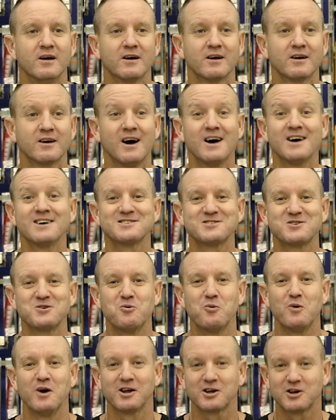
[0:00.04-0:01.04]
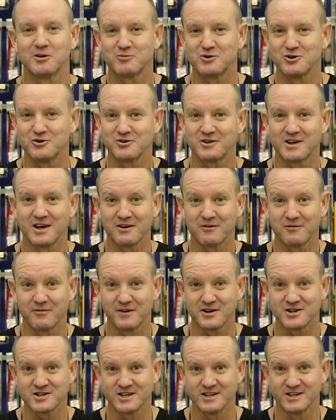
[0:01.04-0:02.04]
Guys, welcome to
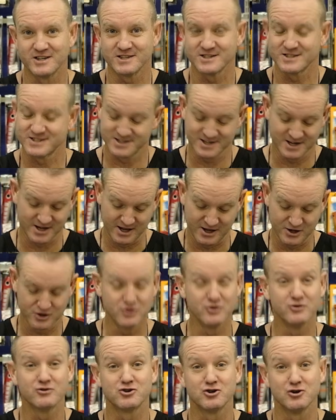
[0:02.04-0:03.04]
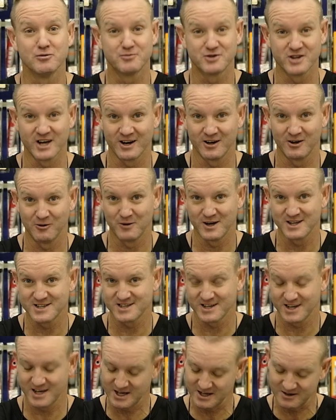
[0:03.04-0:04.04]
Kingfisher's YouTube channel once
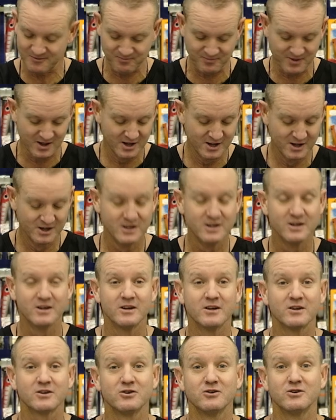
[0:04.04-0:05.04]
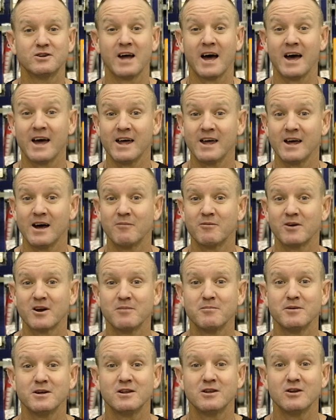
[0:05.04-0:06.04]
again. Today I'm going to
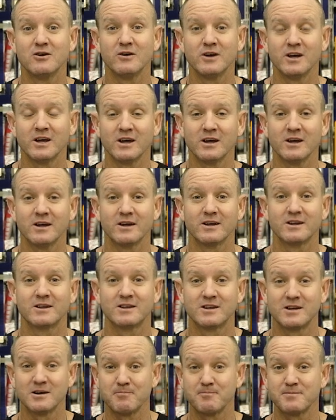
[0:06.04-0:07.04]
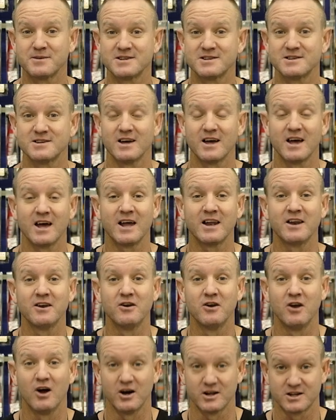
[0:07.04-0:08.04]
be doing tips
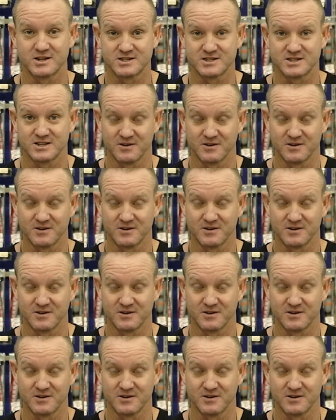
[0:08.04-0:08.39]
and knots.